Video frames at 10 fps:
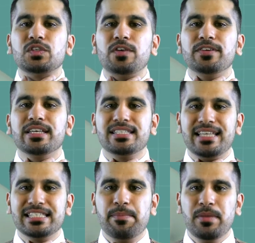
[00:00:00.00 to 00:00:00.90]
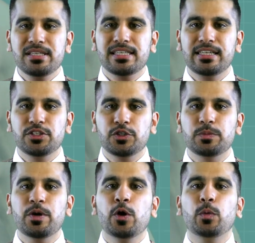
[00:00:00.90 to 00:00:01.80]
esophagus is a muscular
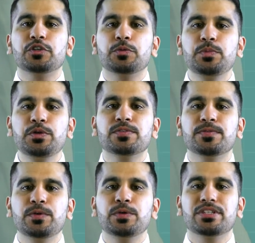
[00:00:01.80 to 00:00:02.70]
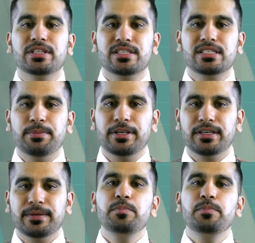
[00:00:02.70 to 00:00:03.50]
tube which moves food to the stomach.